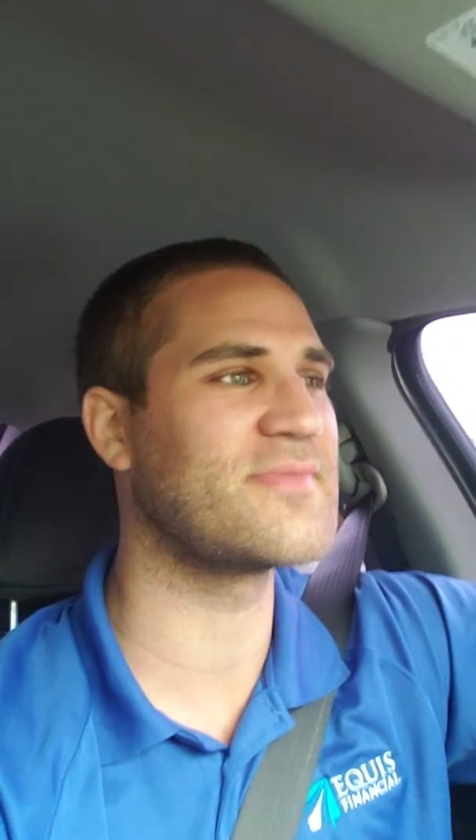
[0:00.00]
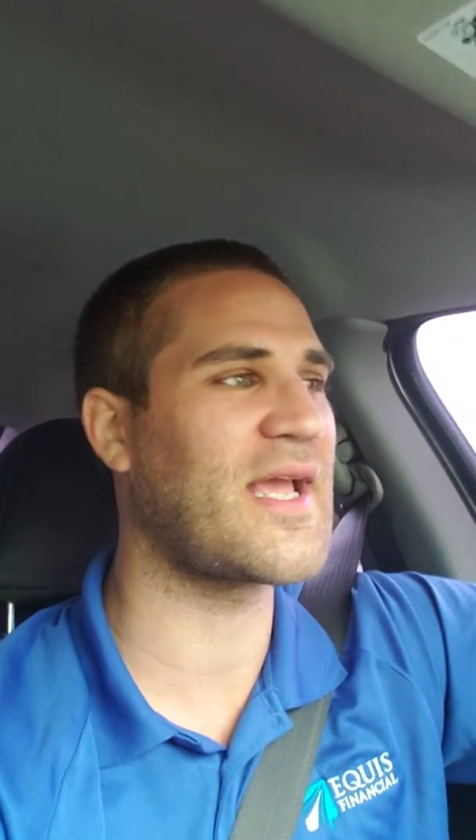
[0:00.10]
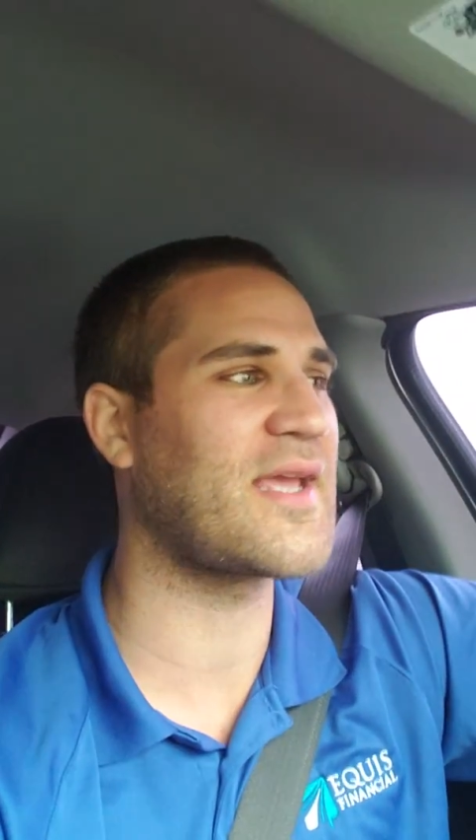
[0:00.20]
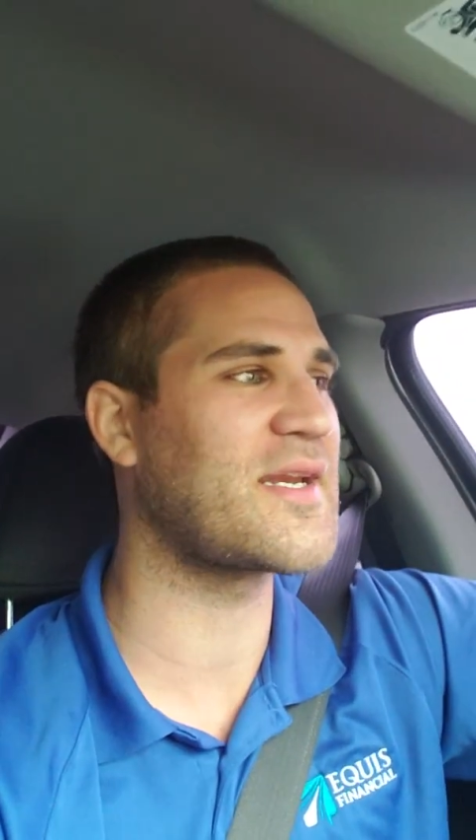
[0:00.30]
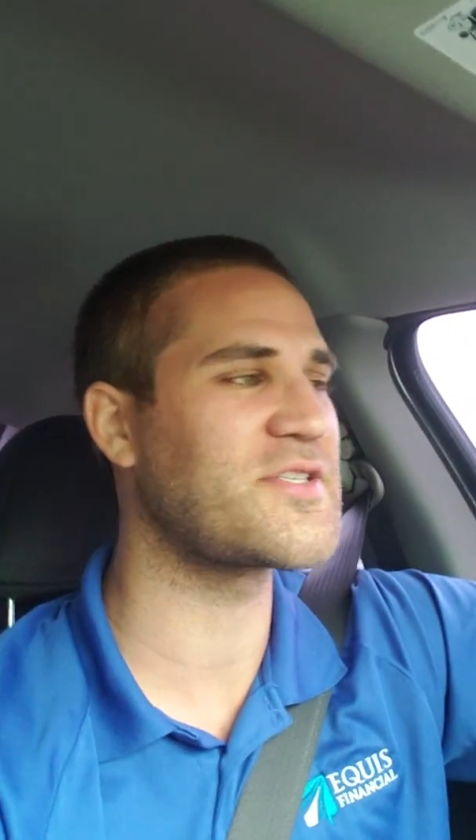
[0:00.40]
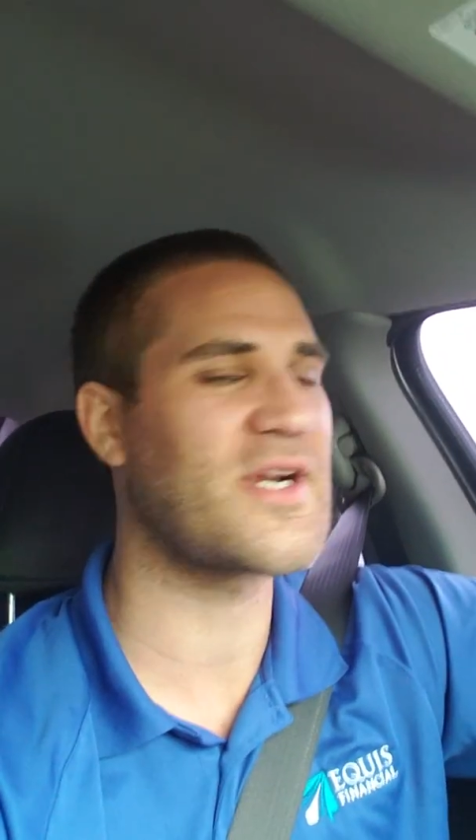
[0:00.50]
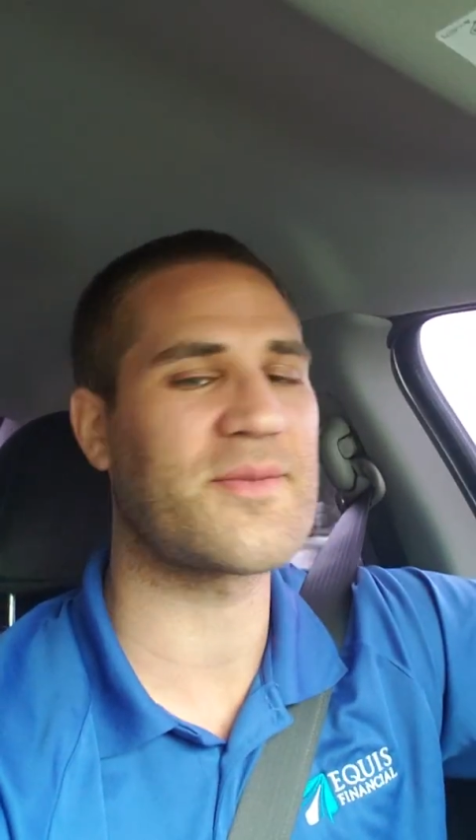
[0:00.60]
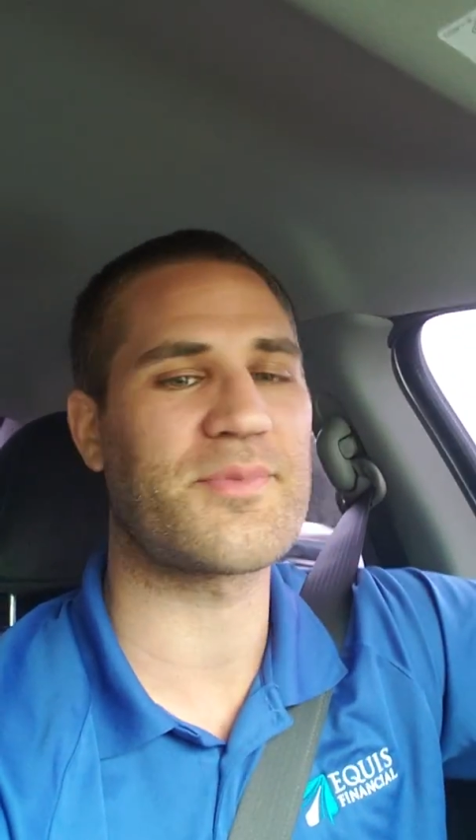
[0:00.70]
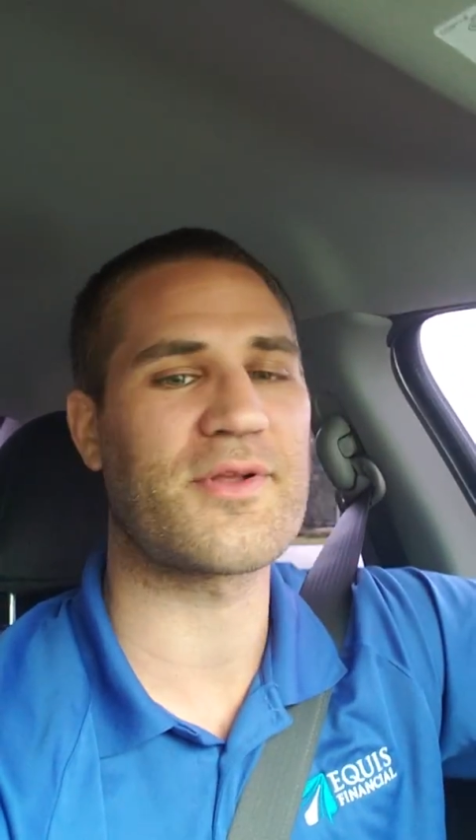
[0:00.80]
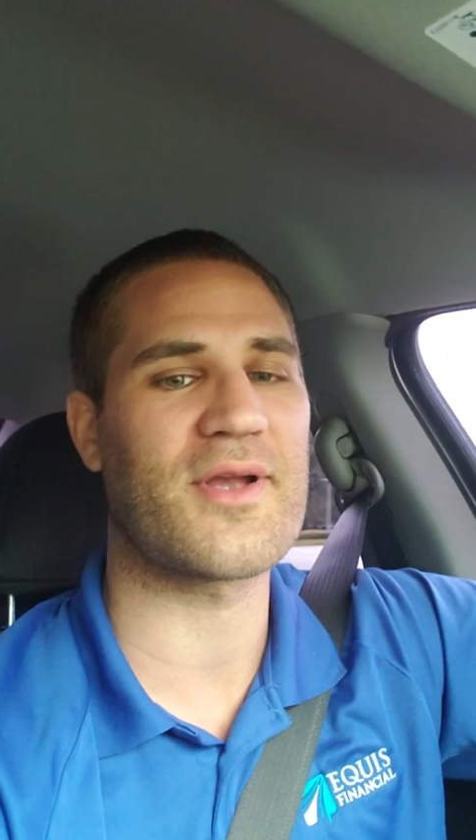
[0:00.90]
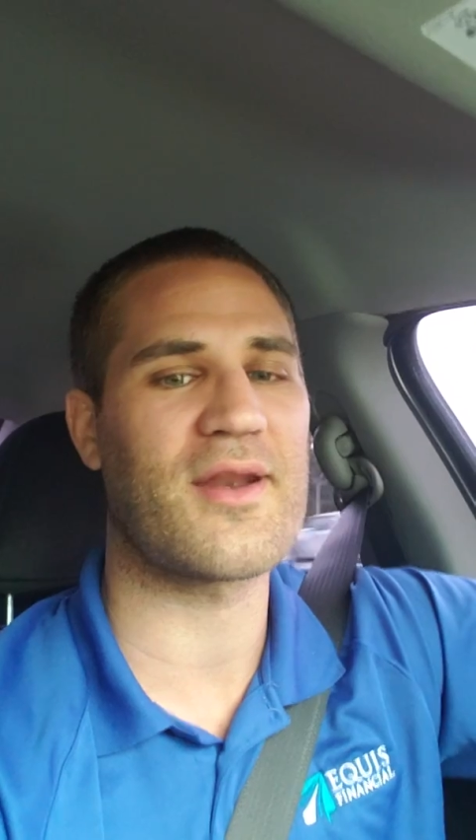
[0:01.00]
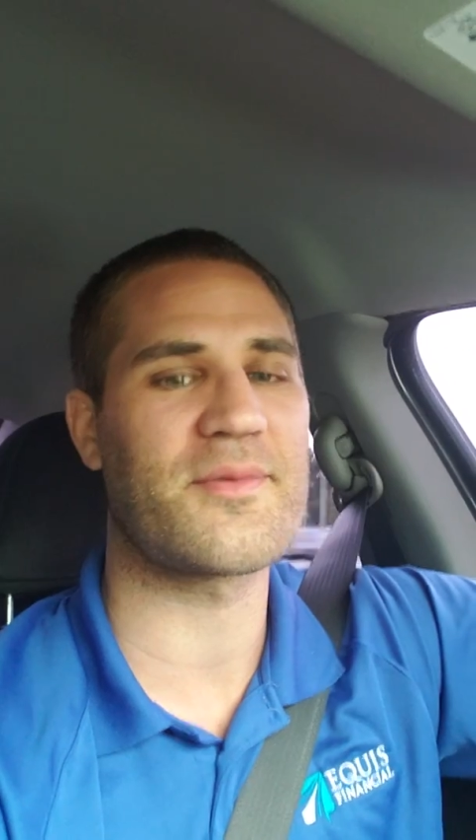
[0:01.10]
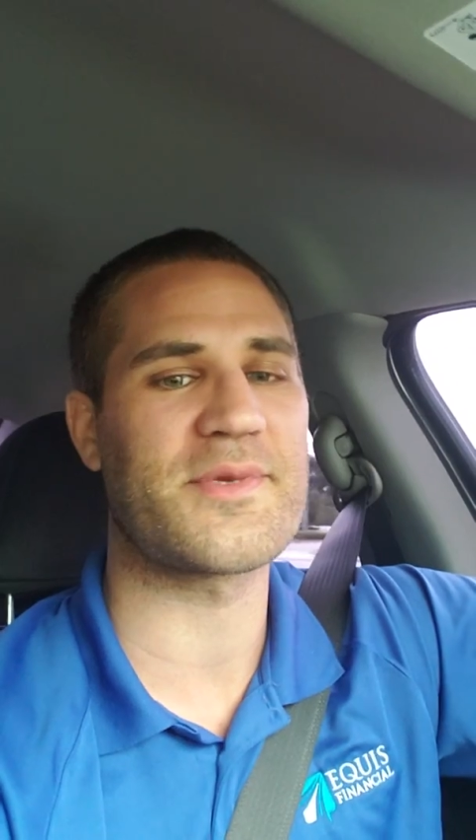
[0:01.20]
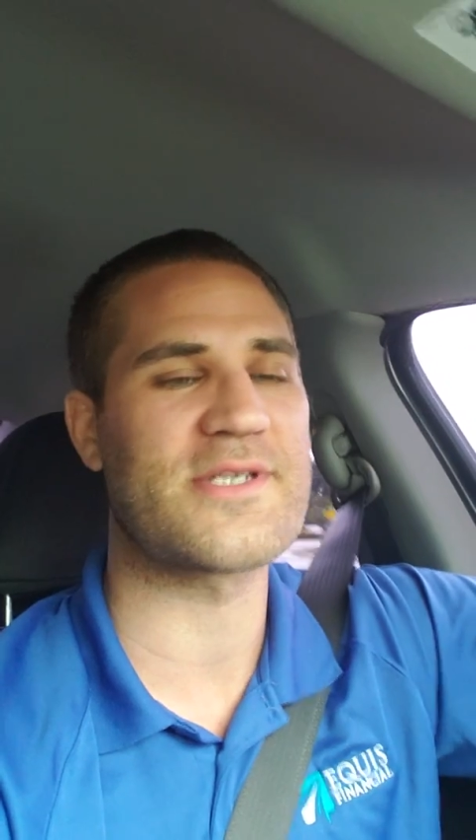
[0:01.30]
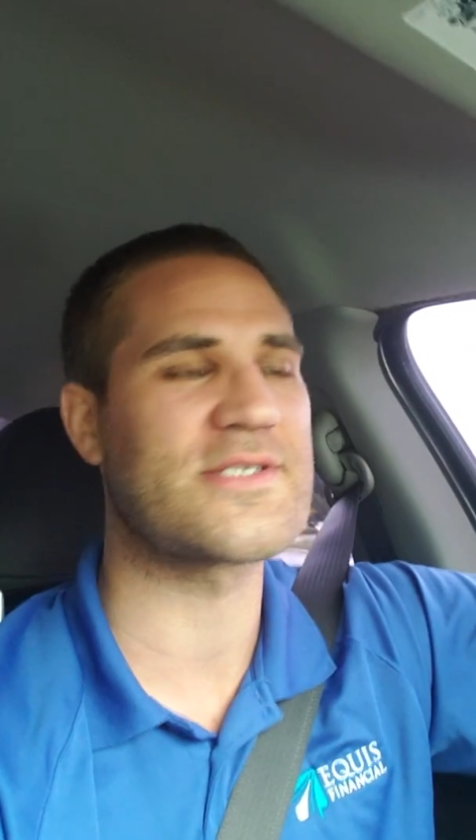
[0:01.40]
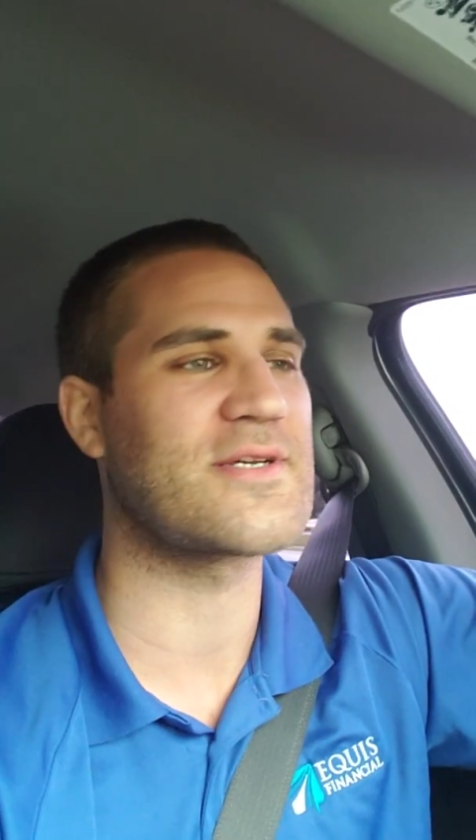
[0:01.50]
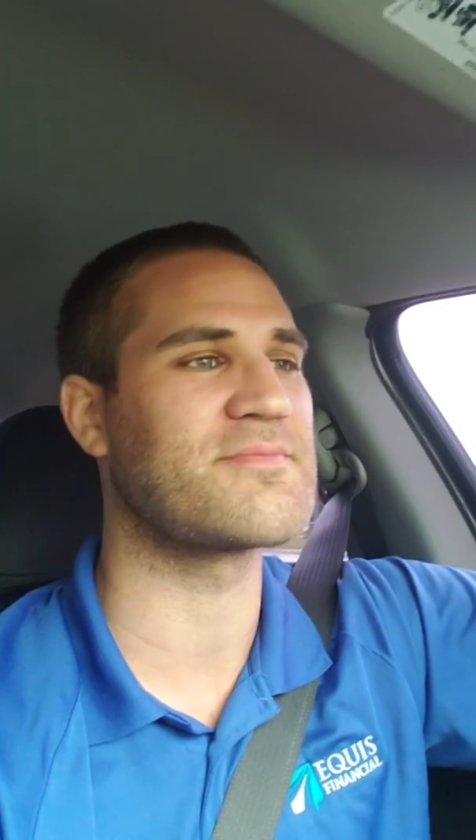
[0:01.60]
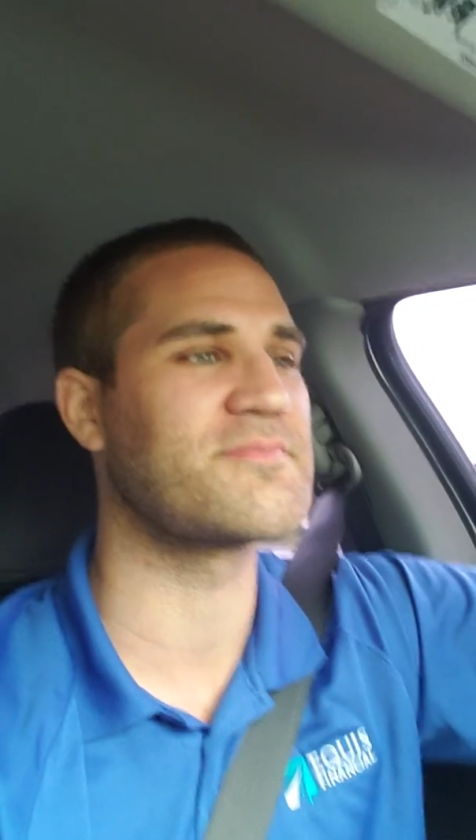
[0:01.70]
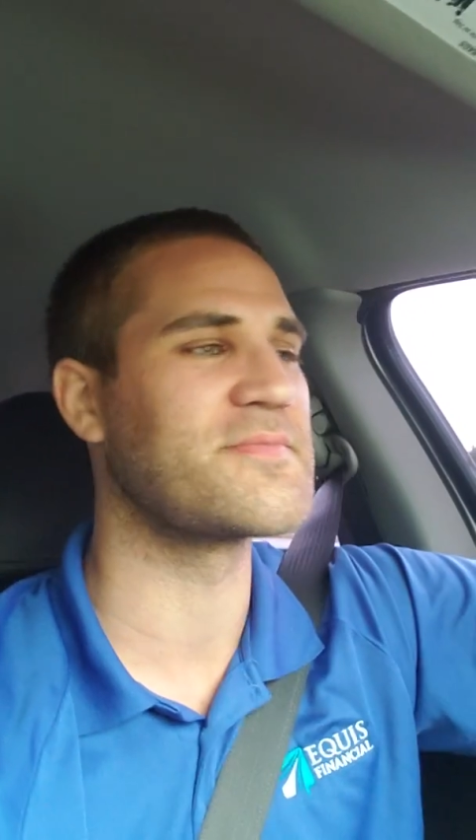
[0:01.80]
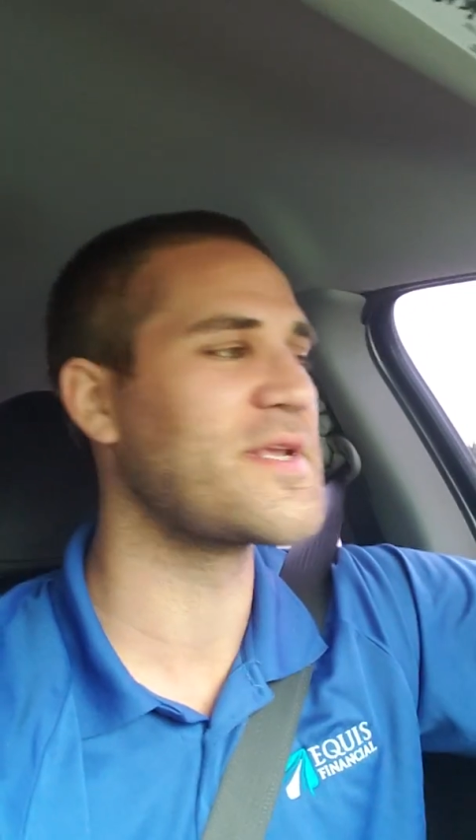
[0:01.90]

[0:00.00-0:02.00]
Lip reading: like gonna try to pull a gun on me or something.